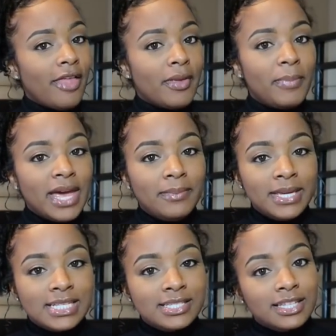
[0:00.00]
and the
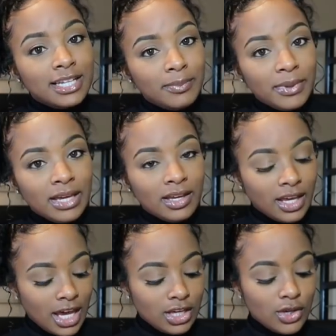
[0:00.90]
baby is
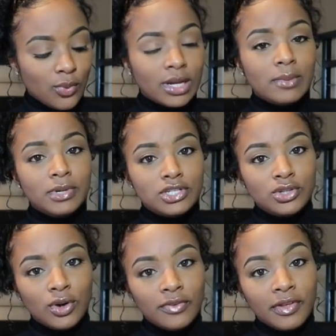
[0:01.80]
sleeping, and you wanna be
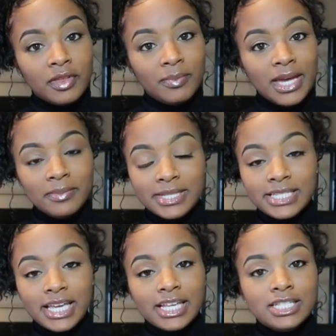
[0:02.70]
sure that the baby
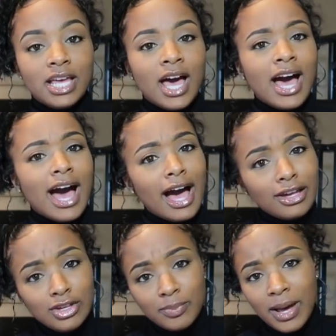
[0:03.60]
stays
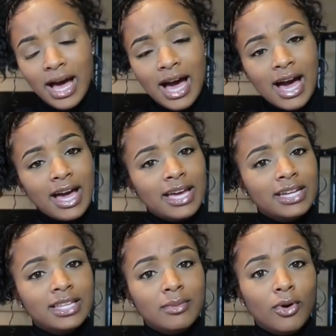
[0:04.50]

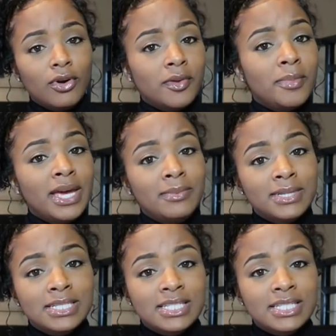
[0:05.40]
occupied or the baby